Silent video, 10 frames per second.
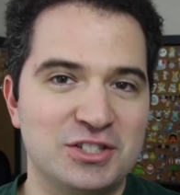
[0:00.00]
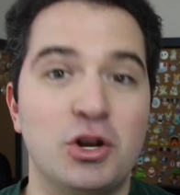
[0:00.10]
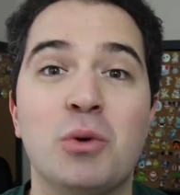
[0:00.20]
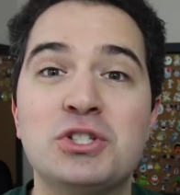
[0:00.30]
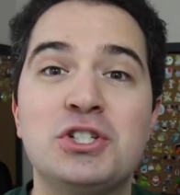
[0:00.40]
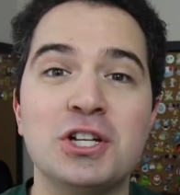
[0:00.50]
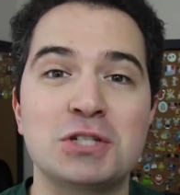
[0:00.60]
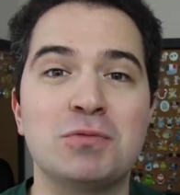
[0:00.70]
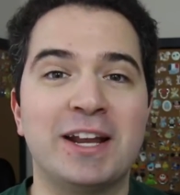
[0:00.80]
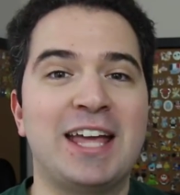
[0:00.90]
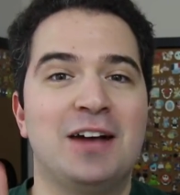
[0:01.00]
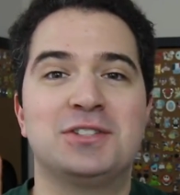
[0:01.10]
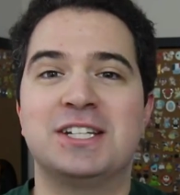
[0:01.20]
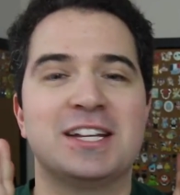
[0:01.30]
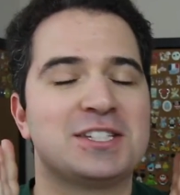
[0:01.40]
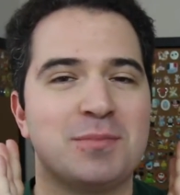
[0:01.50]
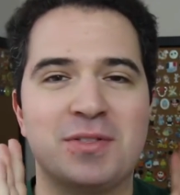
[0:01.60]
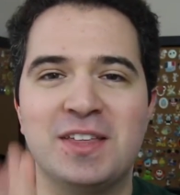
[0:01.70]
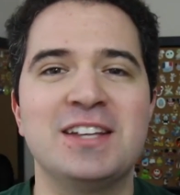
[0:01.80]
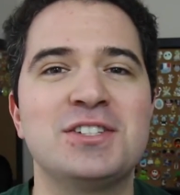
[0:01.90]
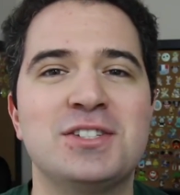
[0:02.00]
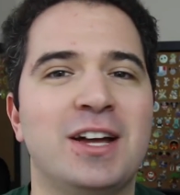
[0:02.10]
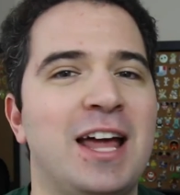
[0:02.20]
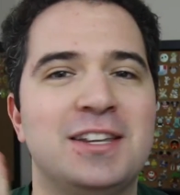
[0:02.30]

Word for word: So I was just running out to get some things done,